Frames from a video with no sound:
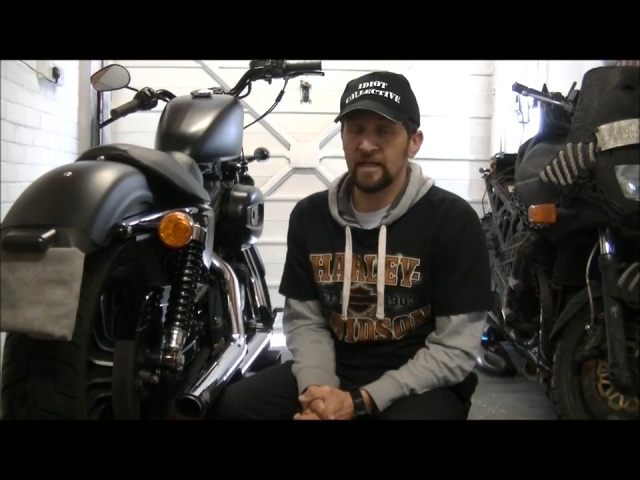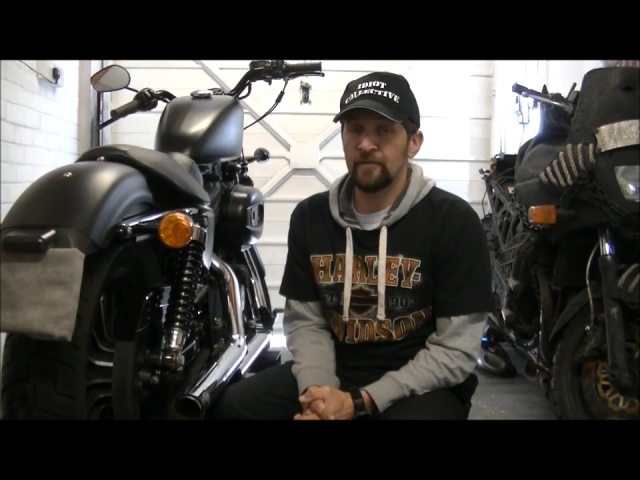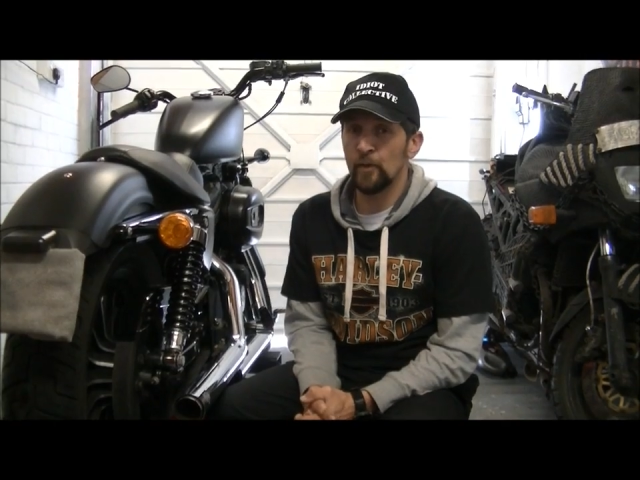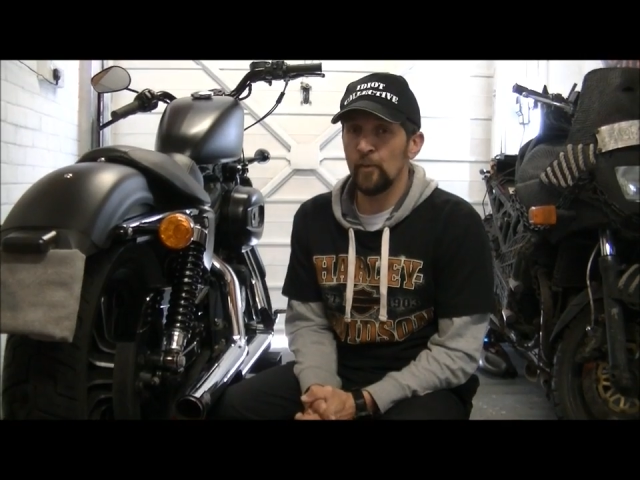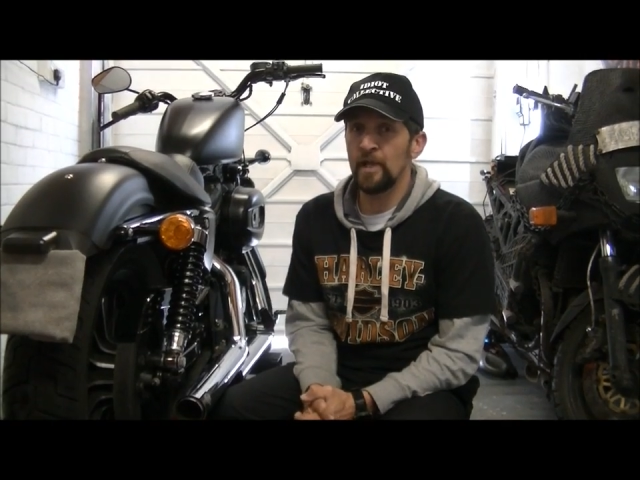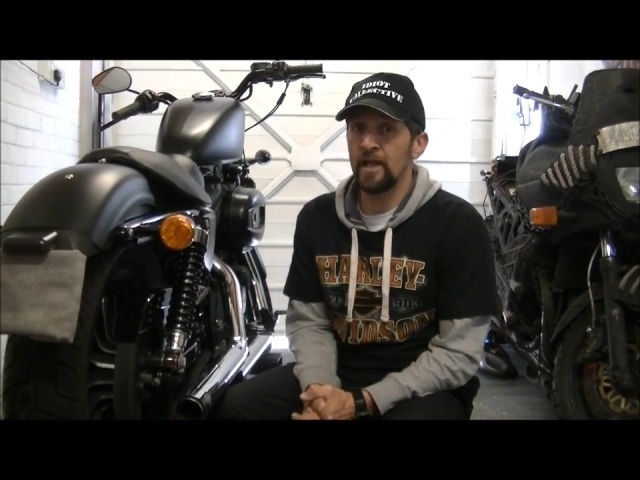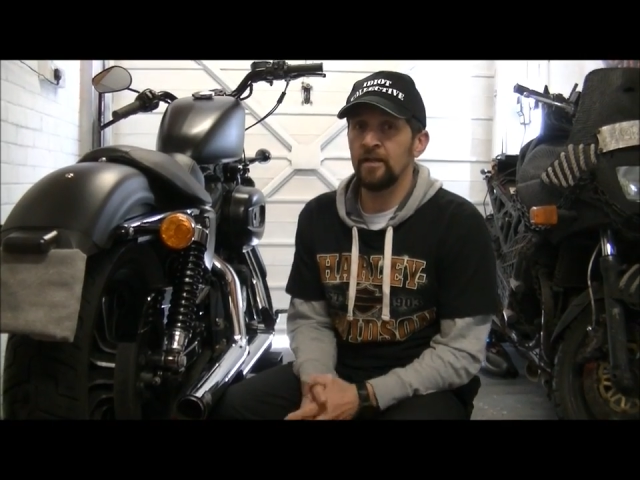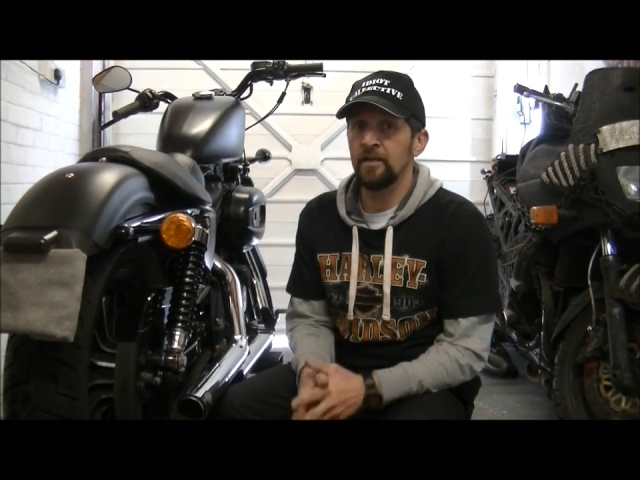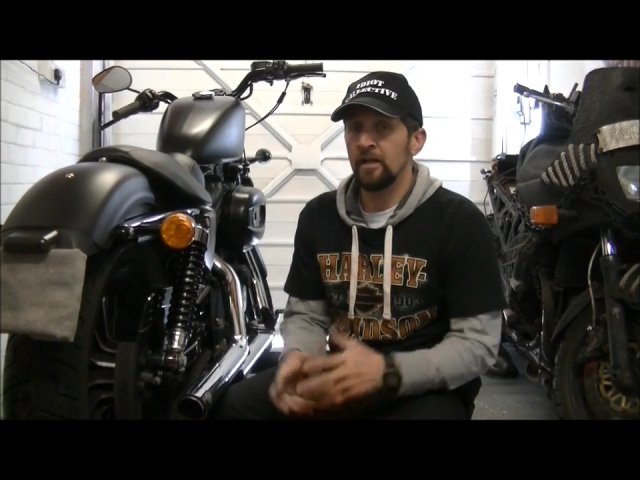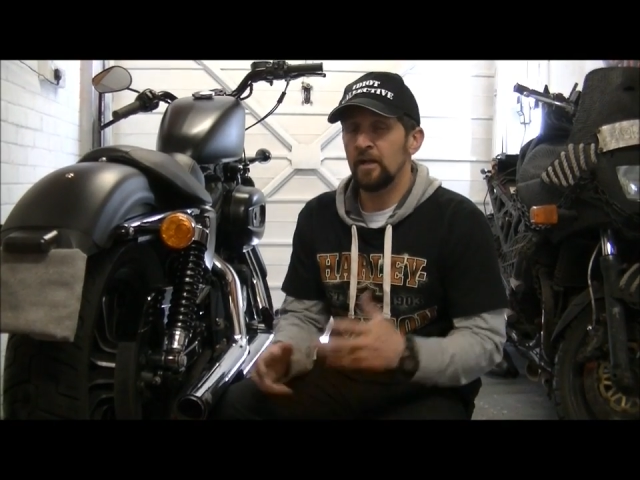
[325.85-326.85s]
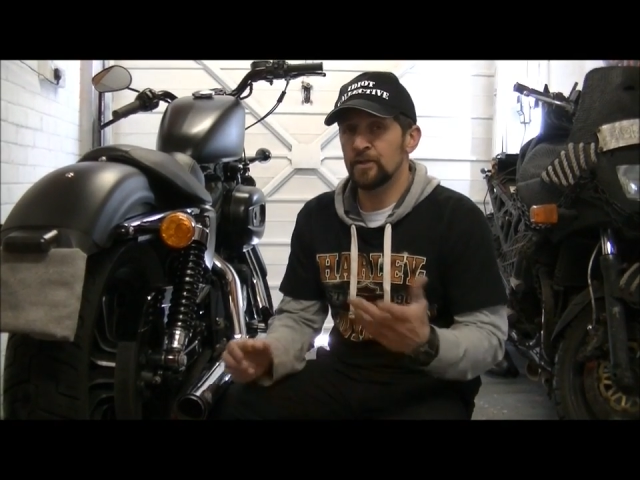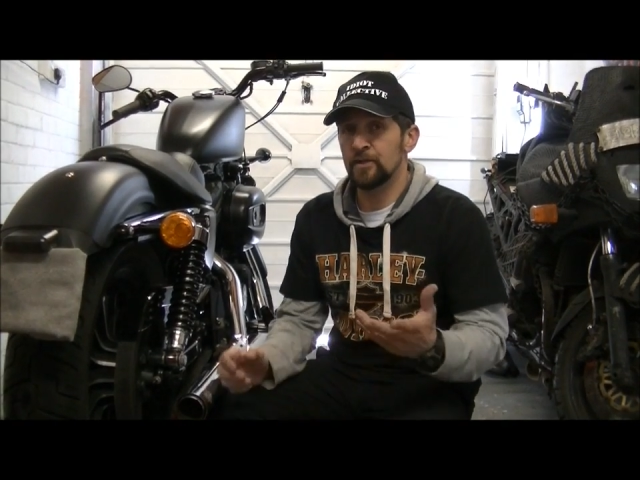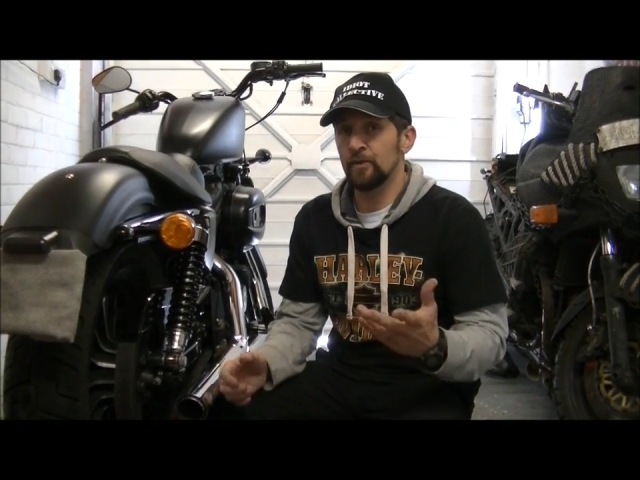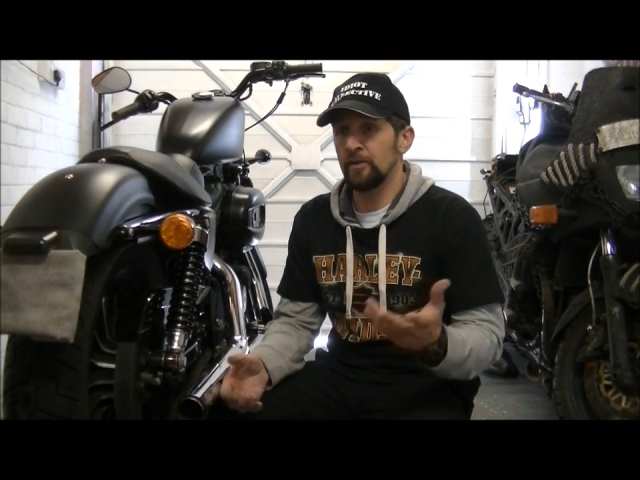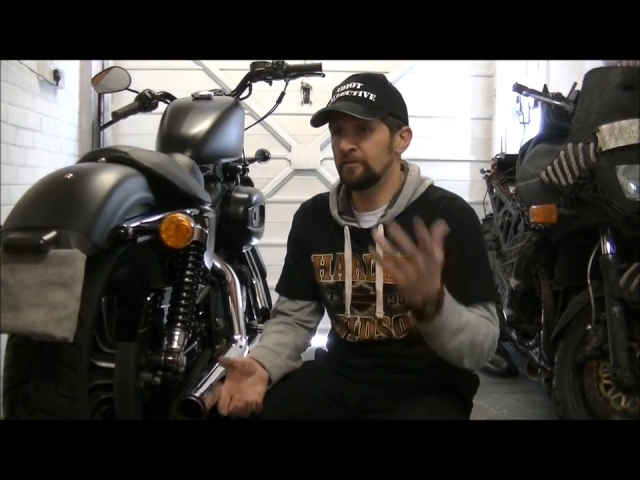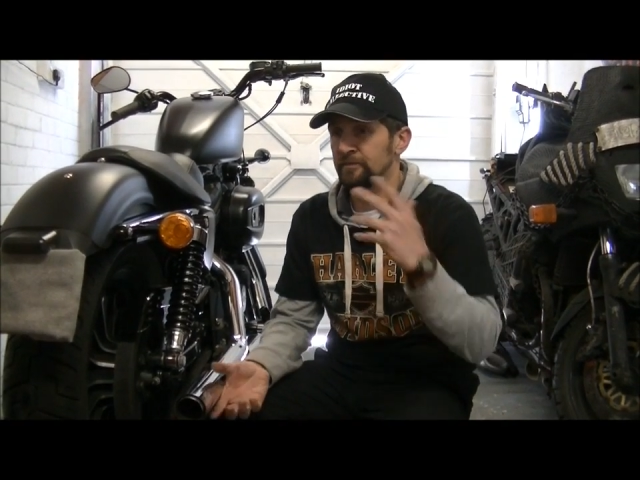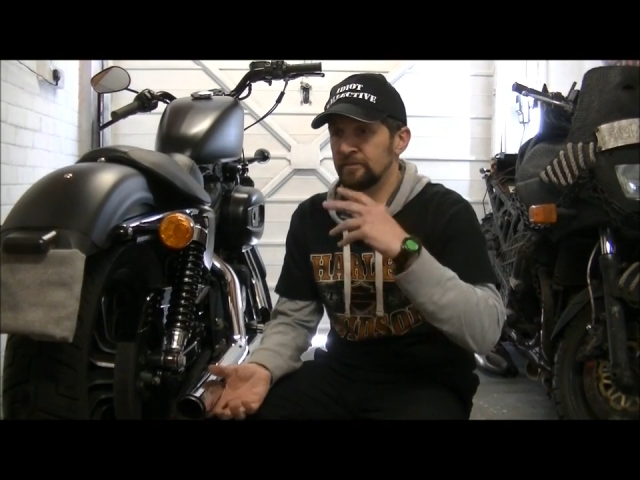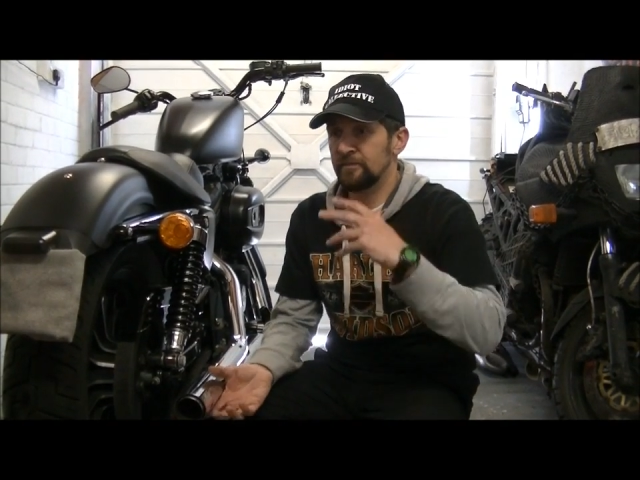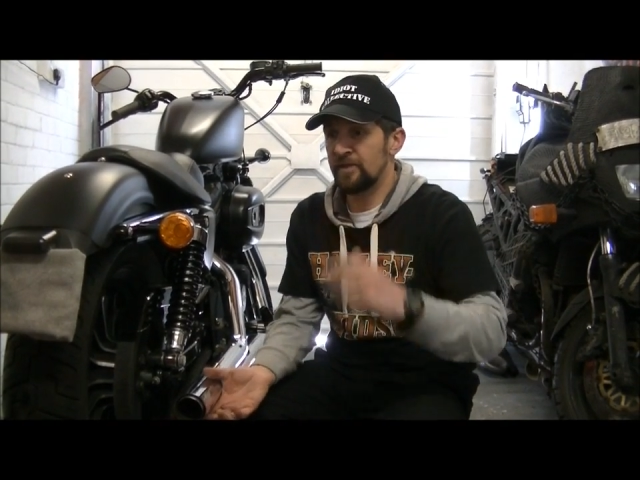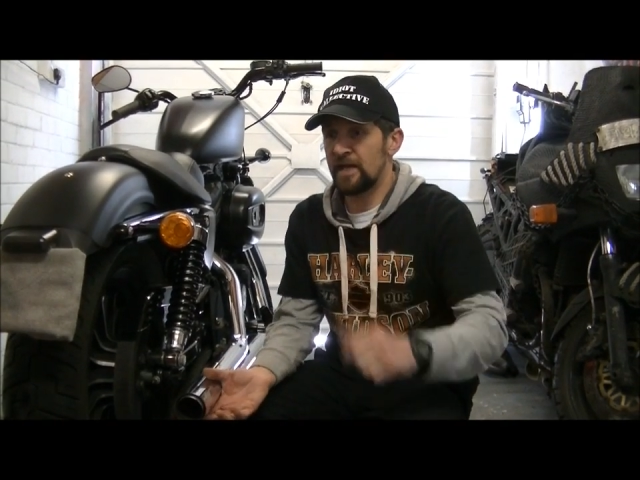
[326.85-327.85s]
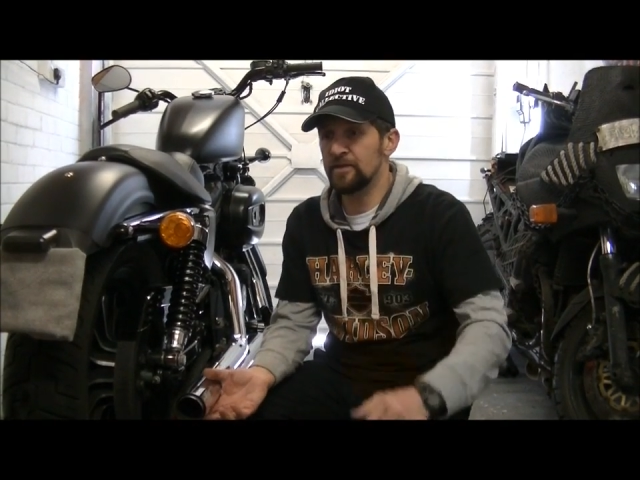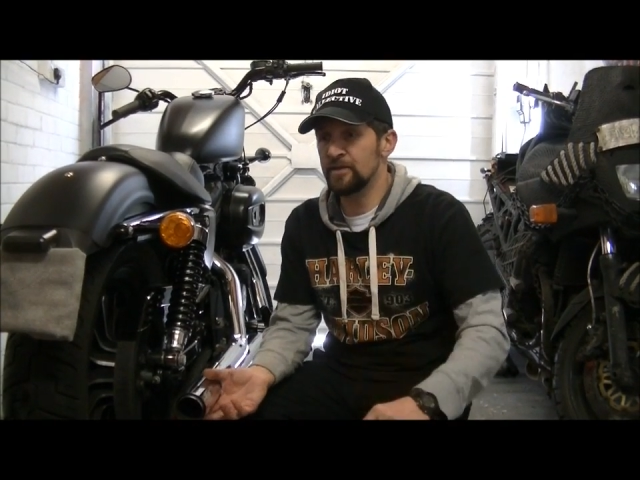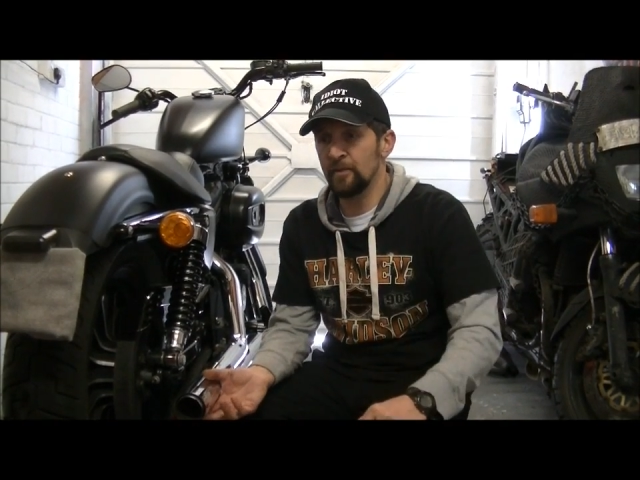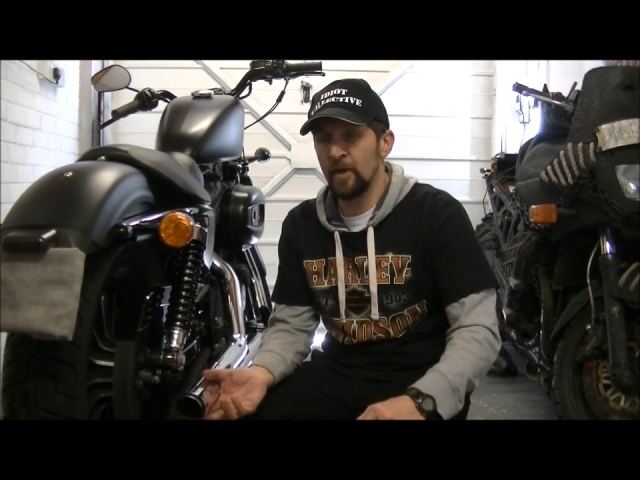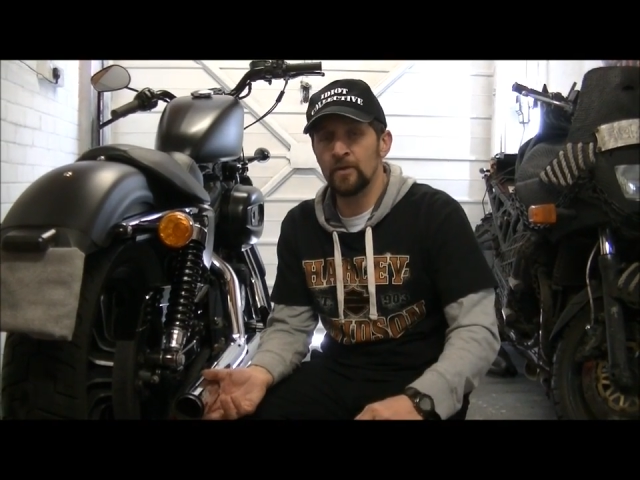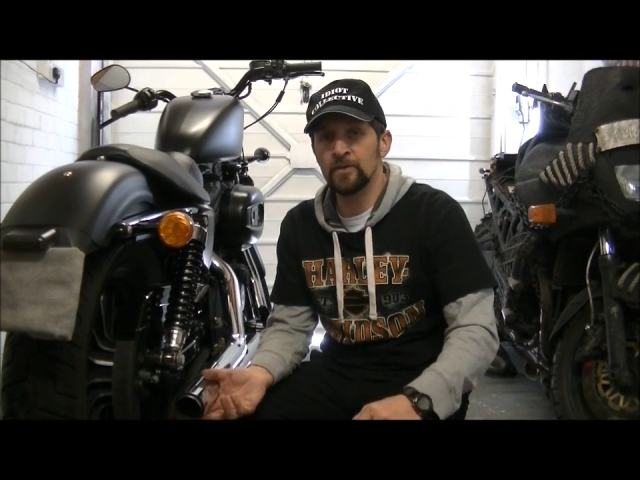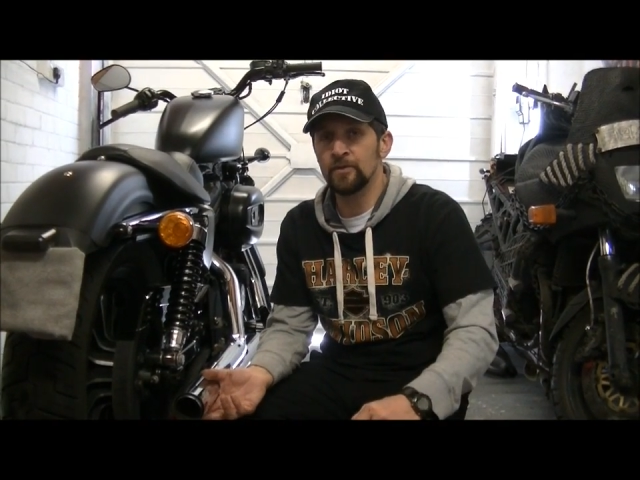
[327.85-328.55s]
if you're planning a tour thousands of miles,